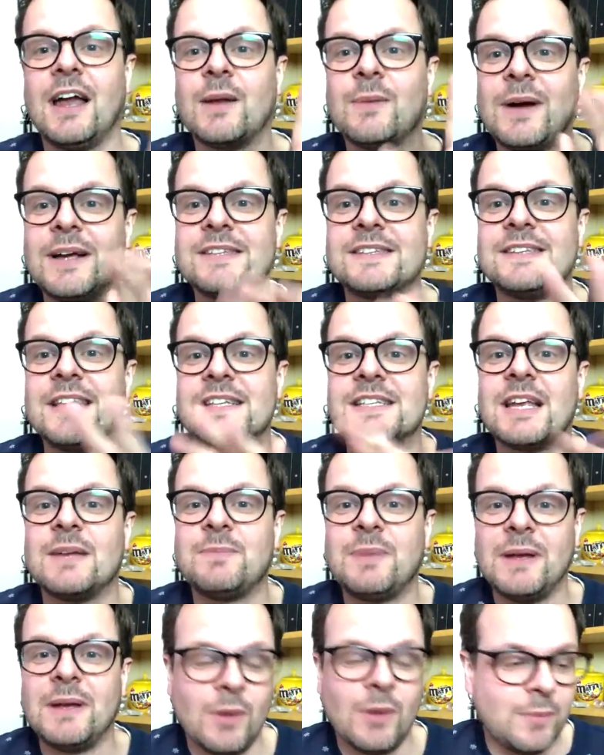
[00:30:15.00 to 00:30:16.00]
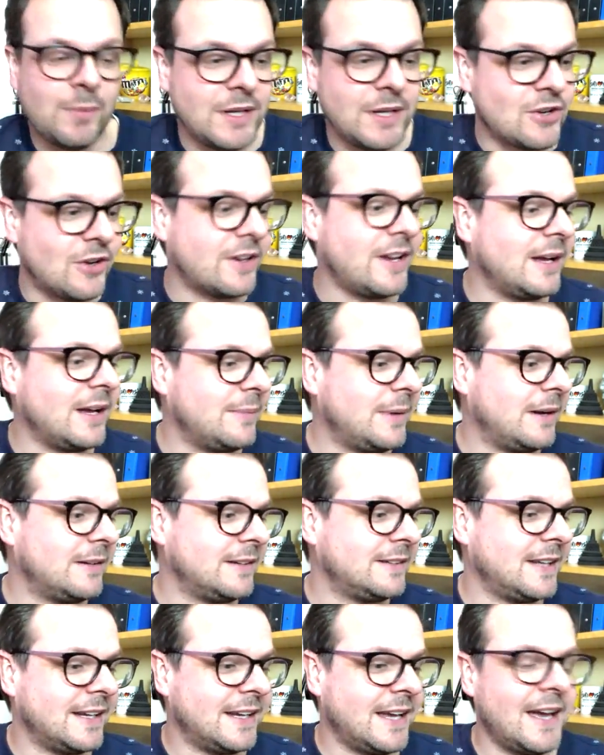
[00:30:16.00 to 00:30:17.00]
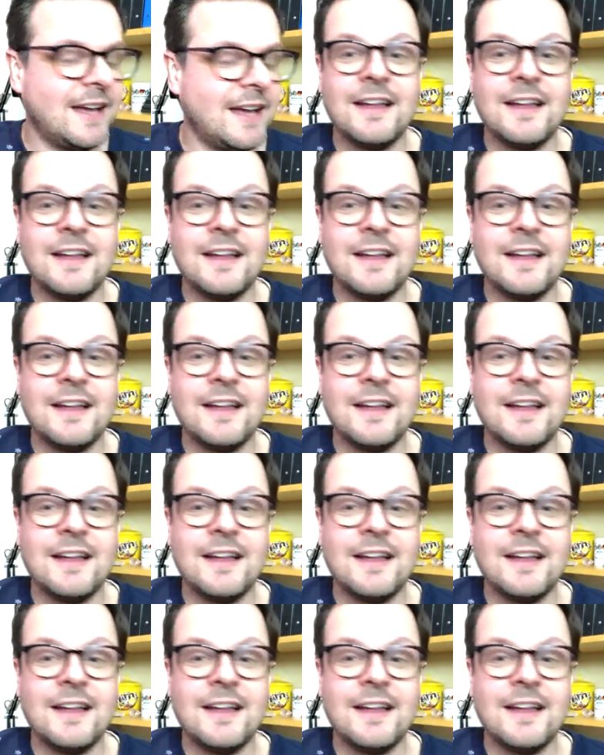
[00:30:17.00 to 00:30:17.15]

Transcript: Otherwise, ZZP will be talking about it again.